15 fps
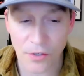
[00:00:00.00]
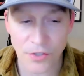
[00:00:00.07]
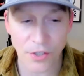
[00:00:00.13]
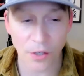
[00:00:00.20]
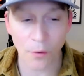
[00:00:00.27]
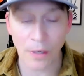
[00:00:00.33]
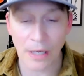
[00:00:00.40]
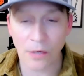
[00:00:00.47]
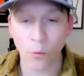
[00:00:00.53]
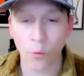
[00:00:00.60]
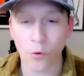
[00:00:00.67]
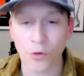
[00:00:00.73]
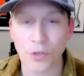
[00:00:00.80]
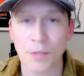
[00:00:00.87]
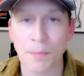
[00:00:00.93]
So in
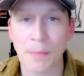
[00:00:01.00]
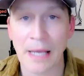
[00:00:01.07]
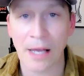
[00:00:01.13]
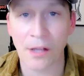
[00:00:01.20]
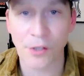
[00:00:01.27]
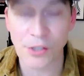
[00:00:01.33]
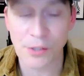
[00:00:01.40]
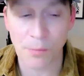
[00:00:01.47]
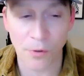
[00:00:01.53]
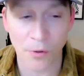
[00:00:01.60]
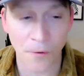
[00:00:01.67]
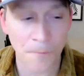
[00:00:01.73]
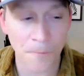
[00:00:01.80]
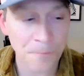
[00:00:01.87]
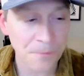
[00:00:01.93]
order to be
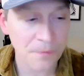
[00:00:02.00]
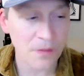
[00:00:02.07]
eligible,